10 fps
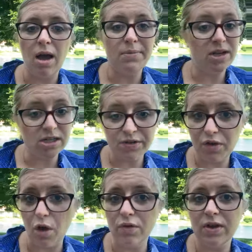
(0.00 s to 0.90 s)
because of
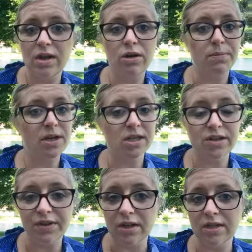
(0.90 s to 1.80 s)
COVID or because
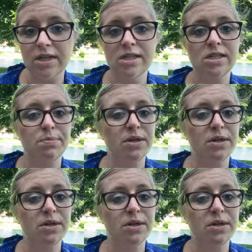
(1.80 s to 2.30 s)
of illness,